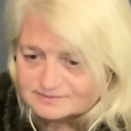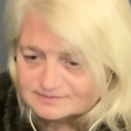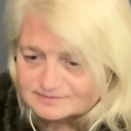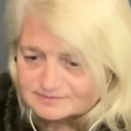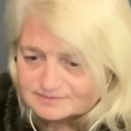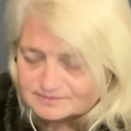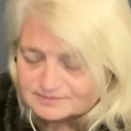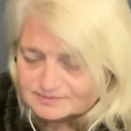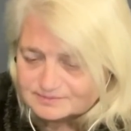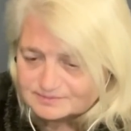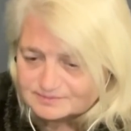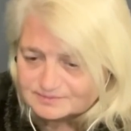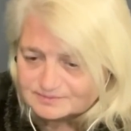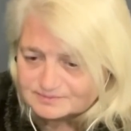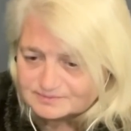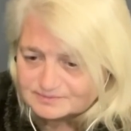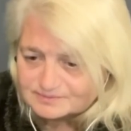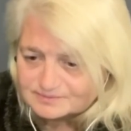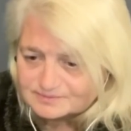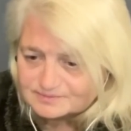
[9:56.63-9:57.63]

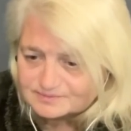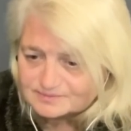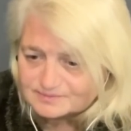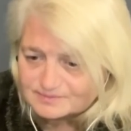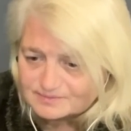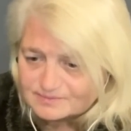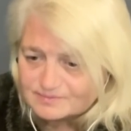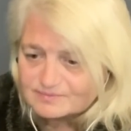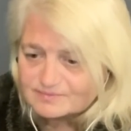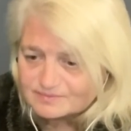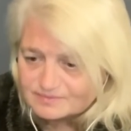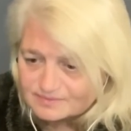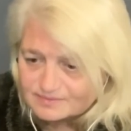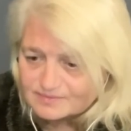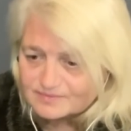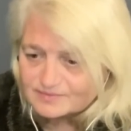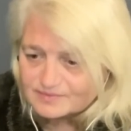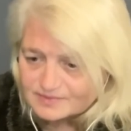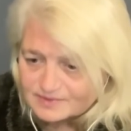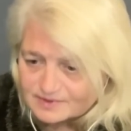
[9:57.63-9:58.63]

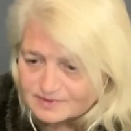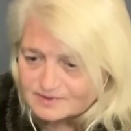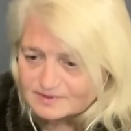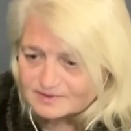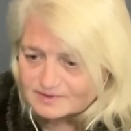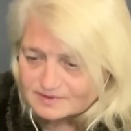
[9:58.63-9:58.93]
(not speaking)